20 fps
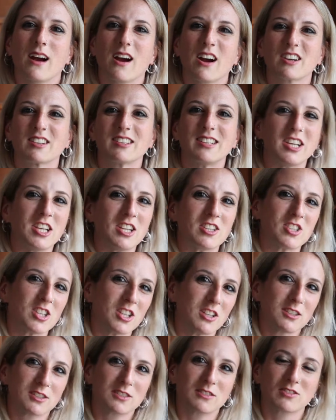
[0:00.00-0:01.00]
arty
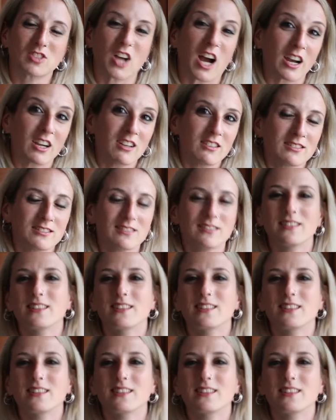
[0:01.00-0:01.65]
child.